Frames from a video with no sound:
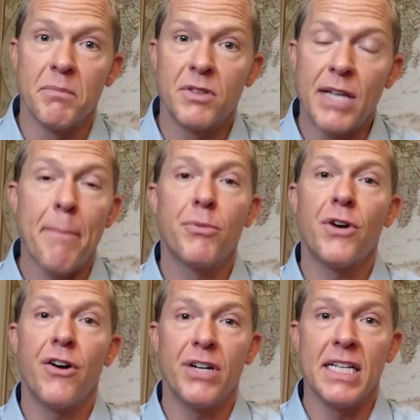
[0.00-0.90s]

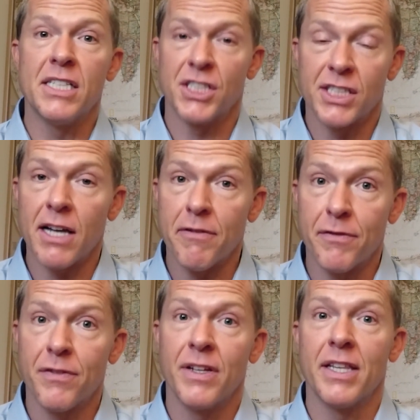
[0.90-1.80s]
temporary
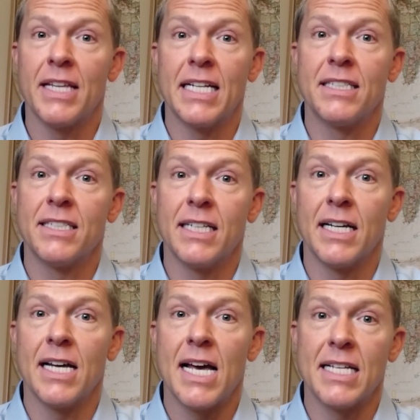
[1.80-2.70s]
stuff that
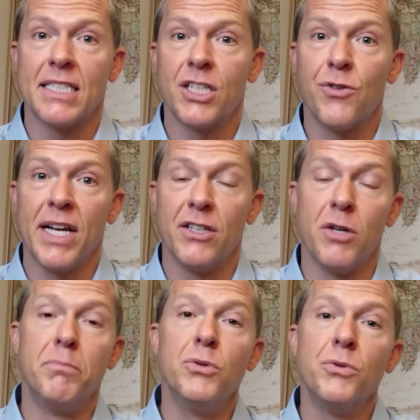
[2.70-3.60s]
has created a
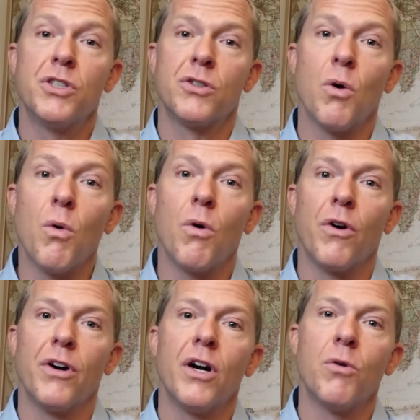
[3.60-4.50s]
boost
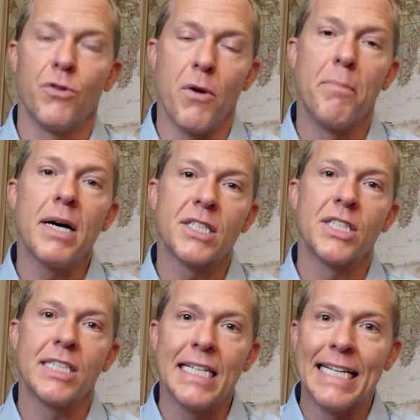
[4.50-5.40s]
or a
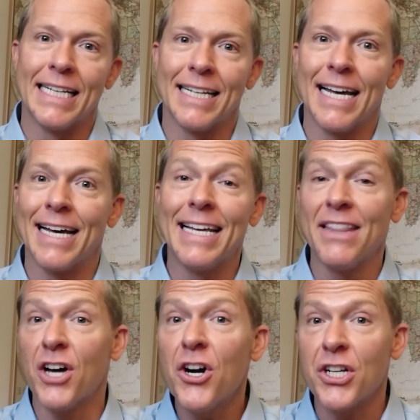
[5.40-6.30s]
bust in
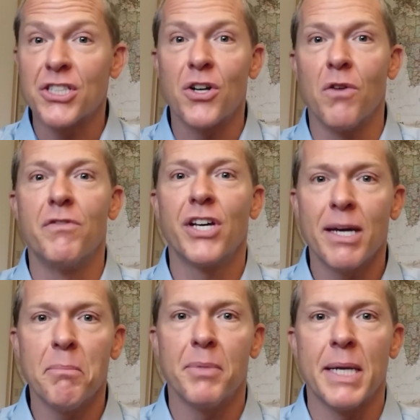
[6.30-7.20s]
the earnings of the
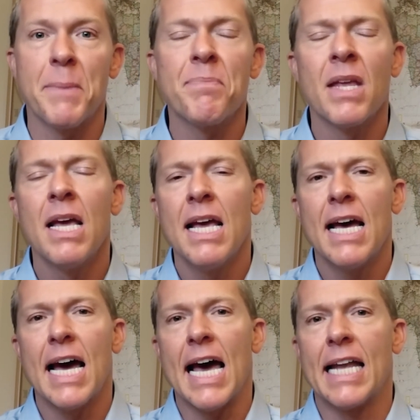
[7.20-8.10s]
company.
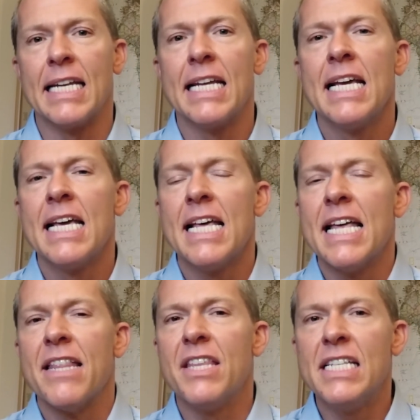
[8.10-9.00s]
And
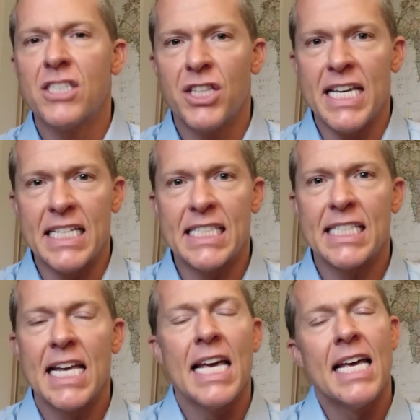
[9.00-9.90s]
these
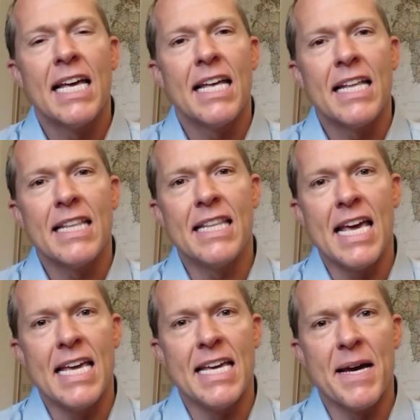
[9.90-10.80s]
things,
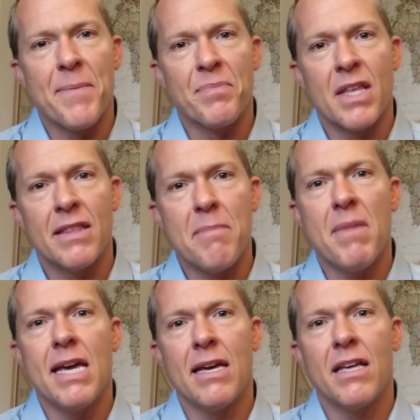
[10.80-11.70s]
they
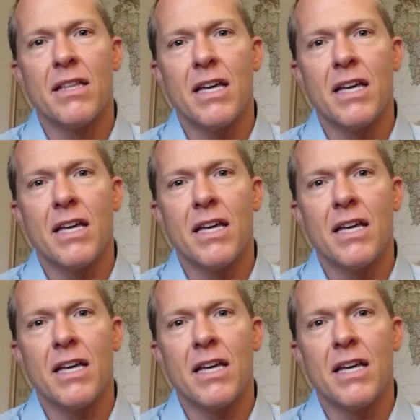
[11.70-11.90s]
make